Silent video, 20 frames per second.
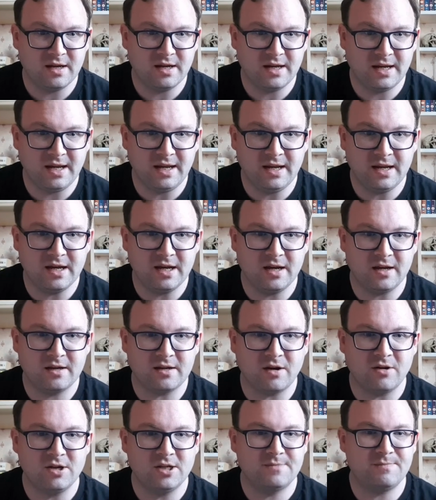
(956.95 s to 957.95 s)
He
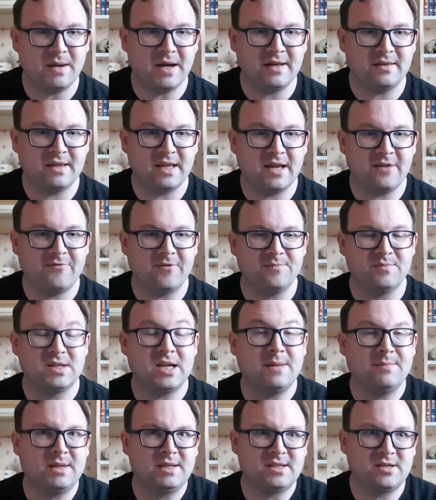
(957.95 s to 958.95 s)
goes back there from
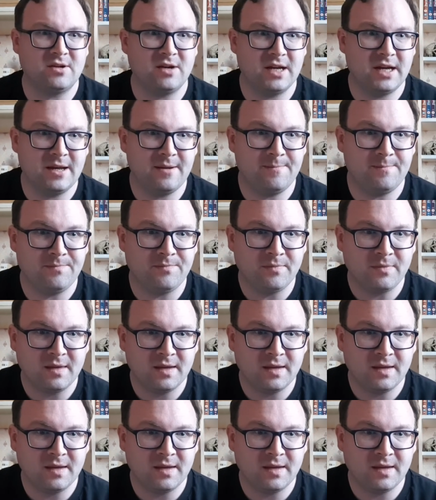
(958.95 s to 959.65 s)
time to time.